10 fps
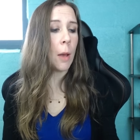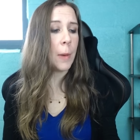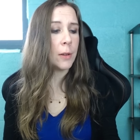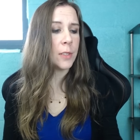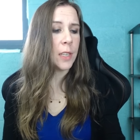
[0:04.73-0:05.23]

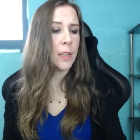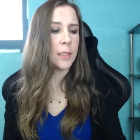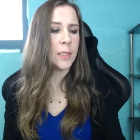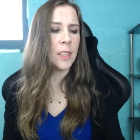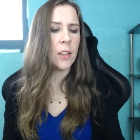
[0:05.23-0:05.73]
about
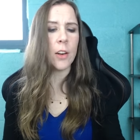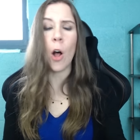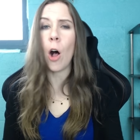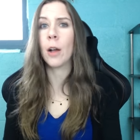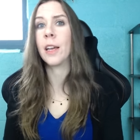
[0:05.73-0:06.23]
still in
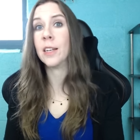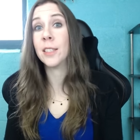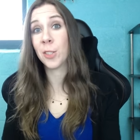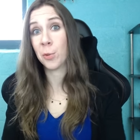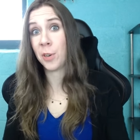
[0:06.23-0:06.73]

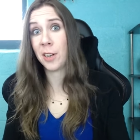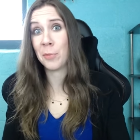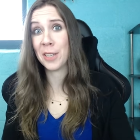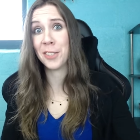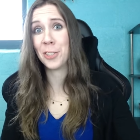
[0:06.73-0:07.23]
August,
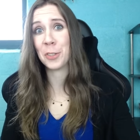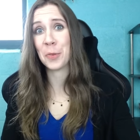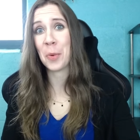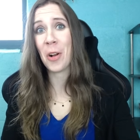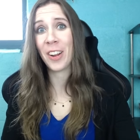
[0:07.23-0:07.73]
reading messages
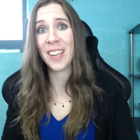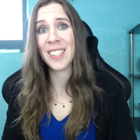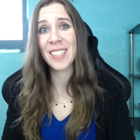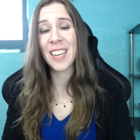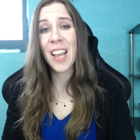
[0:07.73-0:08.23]
from
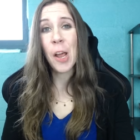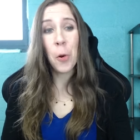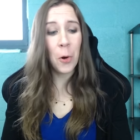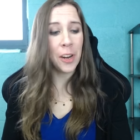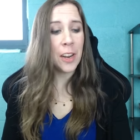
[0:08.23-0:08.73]
August,
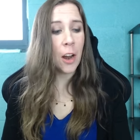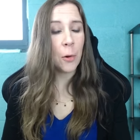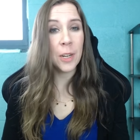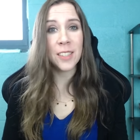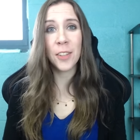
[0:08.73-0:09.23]
working
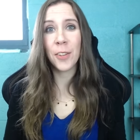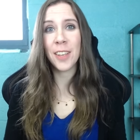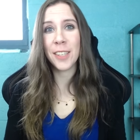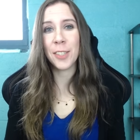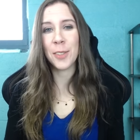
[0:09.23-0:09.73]
our way
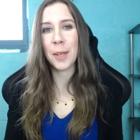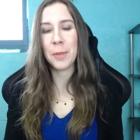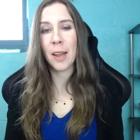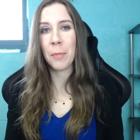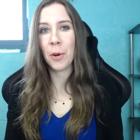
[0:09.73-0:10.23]
slowly into
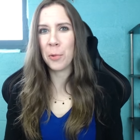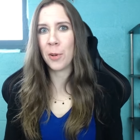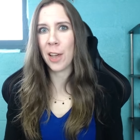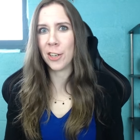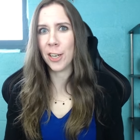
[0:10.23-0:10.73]
September.
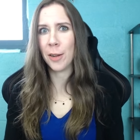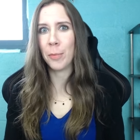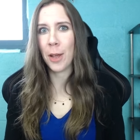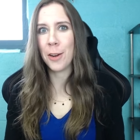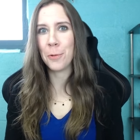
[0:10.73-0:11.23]
We'll catch
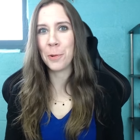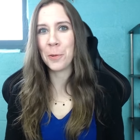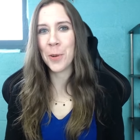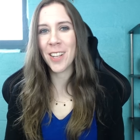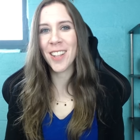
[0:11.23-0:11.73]
up. I know
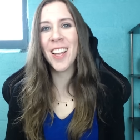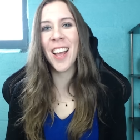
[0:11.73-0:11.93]
we will.